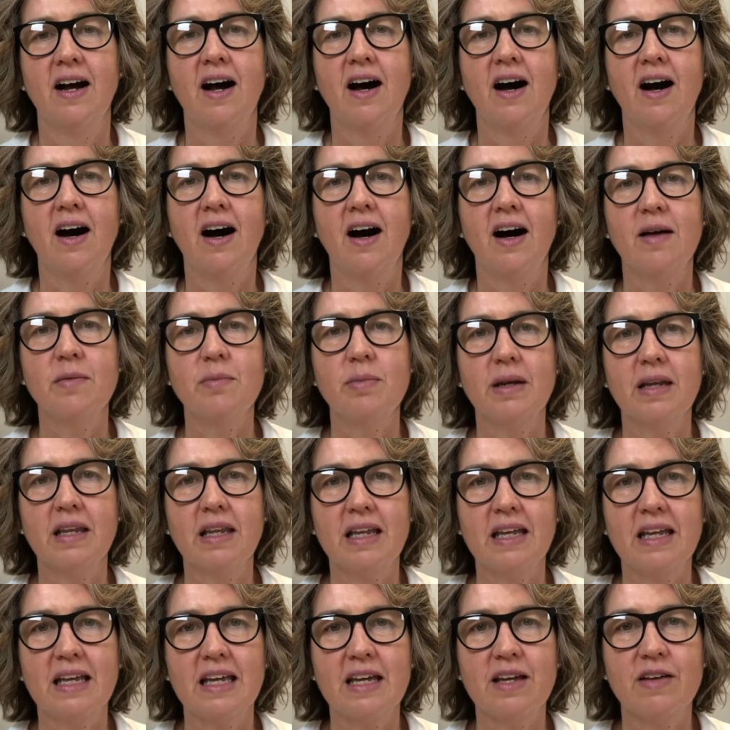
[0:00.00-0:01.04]
I
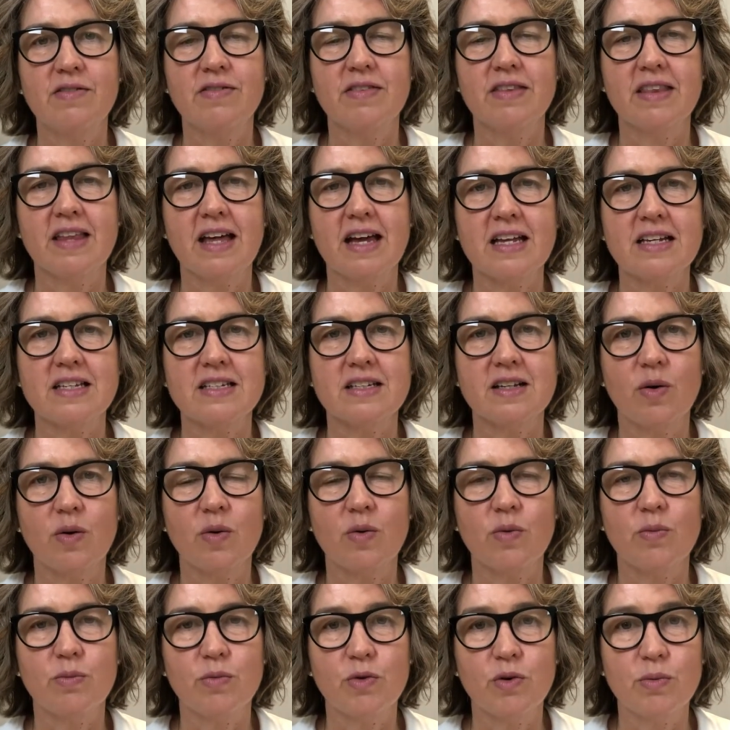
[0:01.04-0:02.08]
believe that
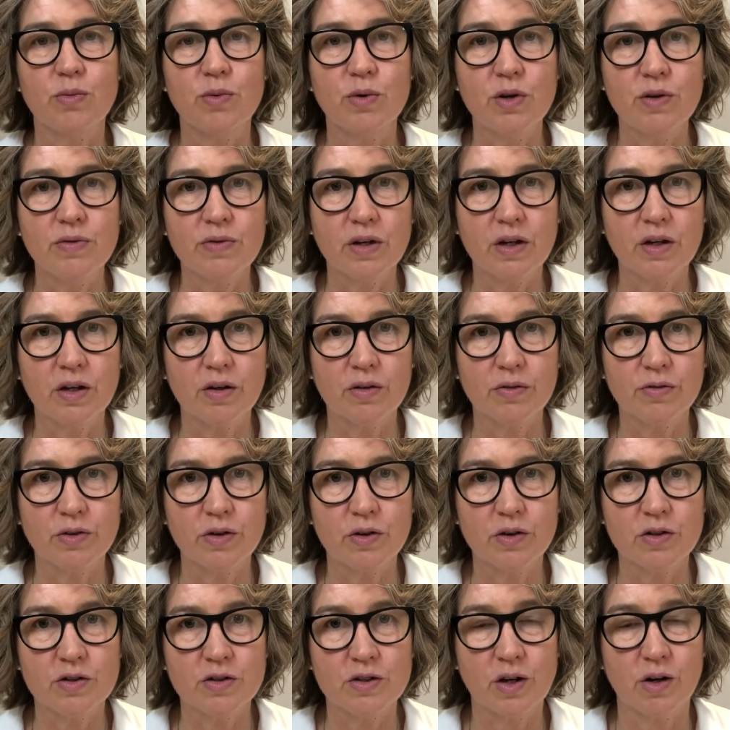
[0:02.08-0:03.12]
removing
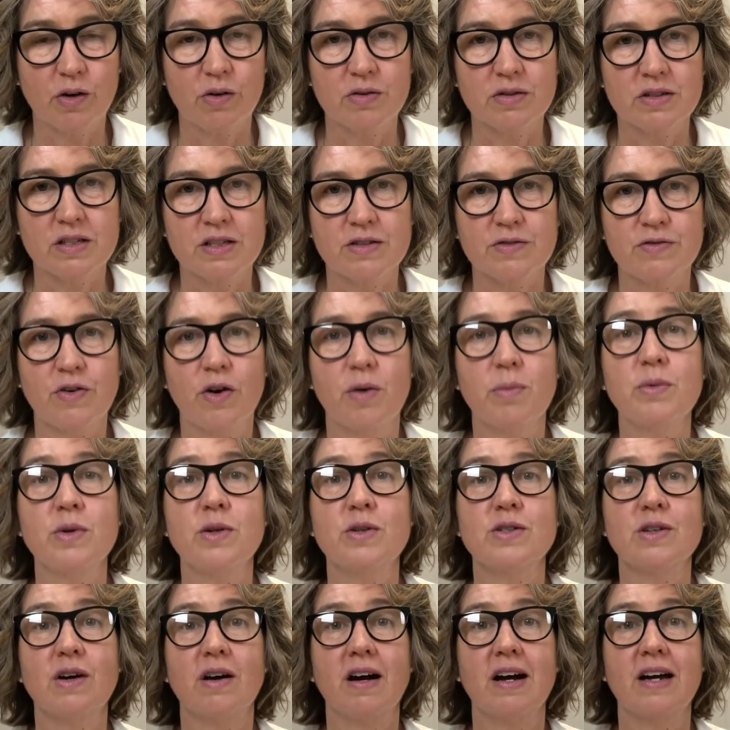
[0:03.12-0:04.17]
food intolerances from your
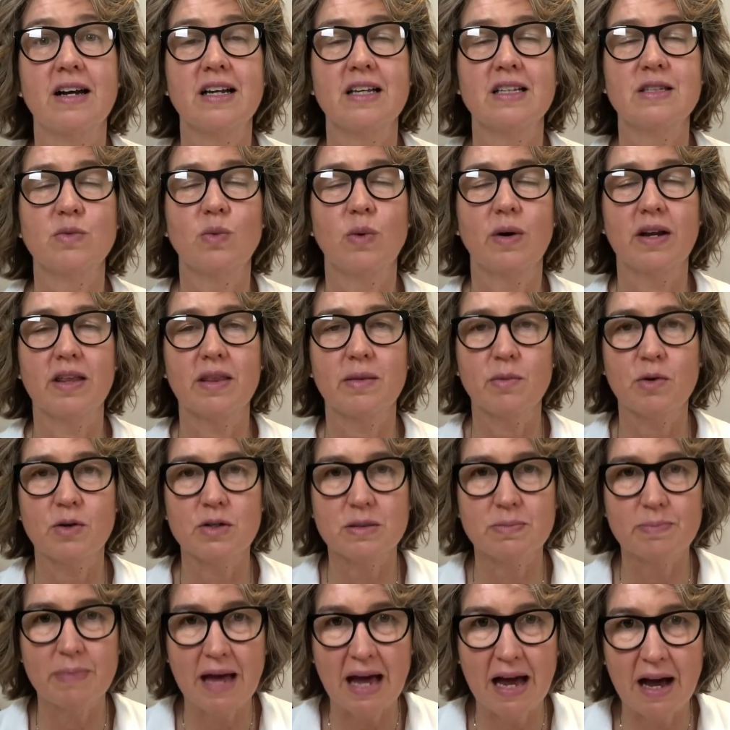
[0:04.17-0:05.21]
diet is one of the
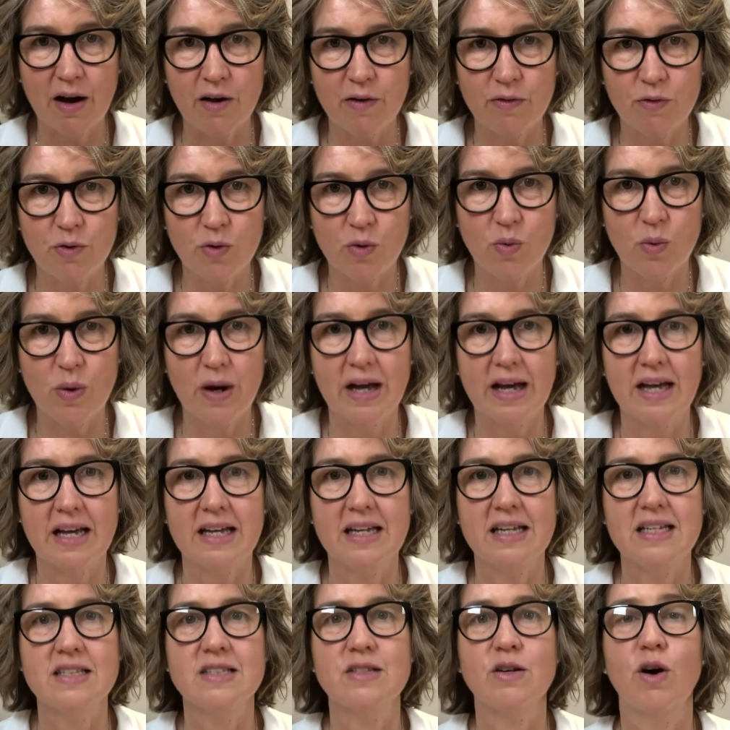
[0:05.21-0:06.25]
most powerful
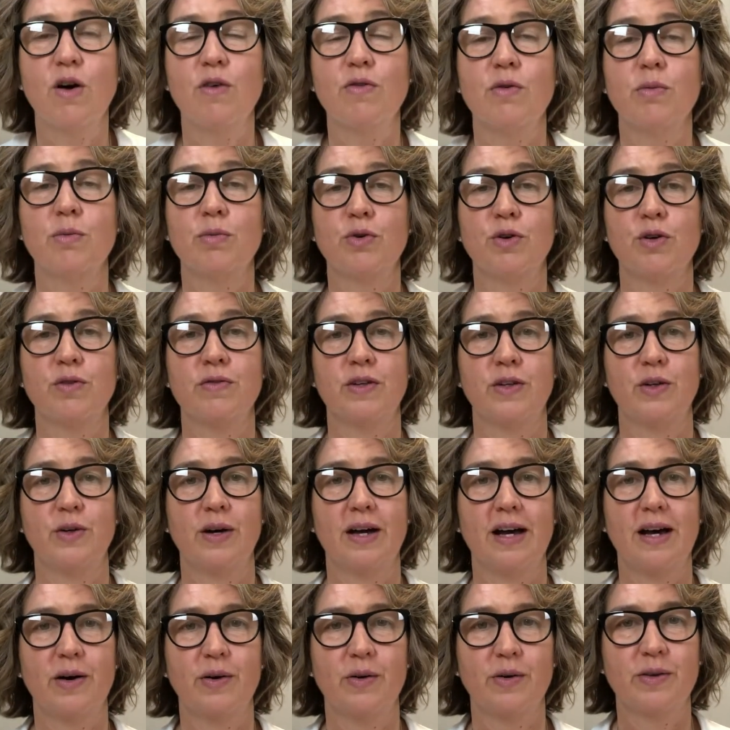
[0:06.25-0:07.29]
ways of improving your
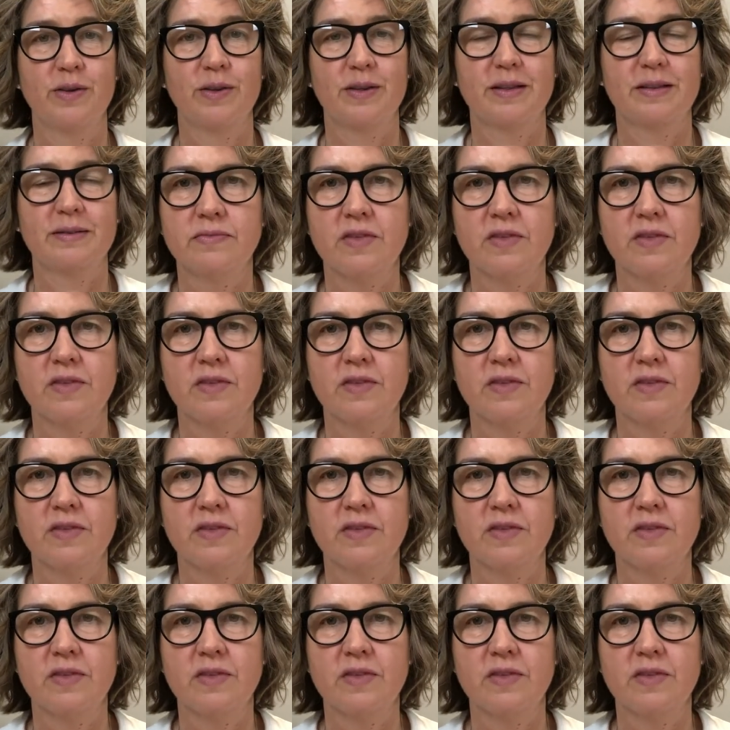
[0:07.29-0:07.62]
health.